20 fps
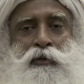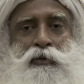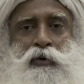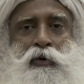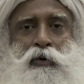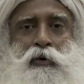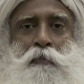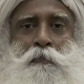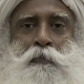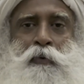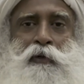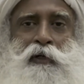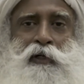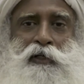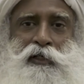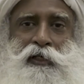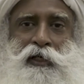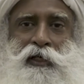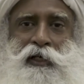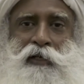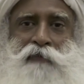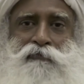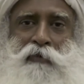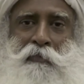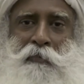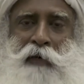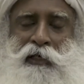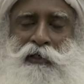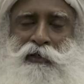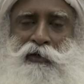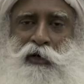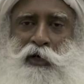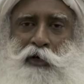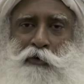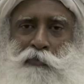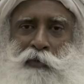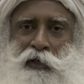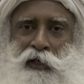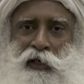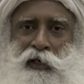though politically we might not
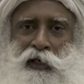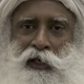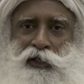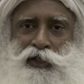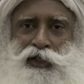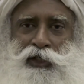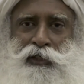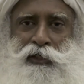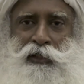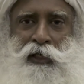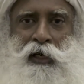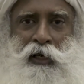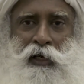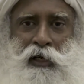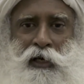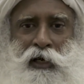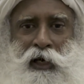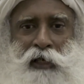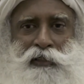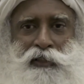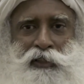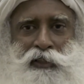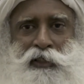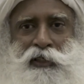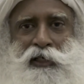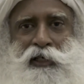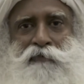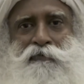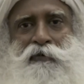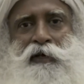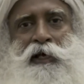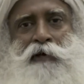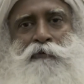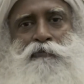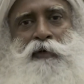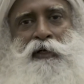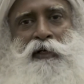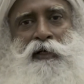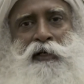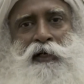have been a nation, Culturally, we
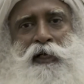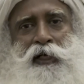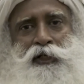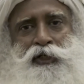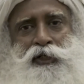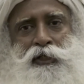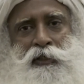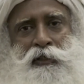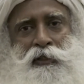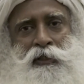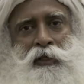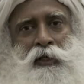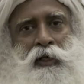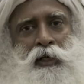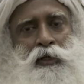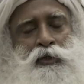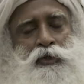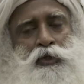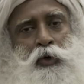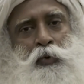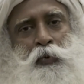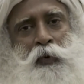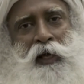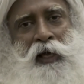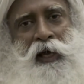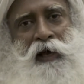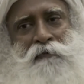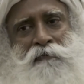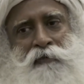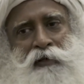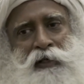have been a nation. So we have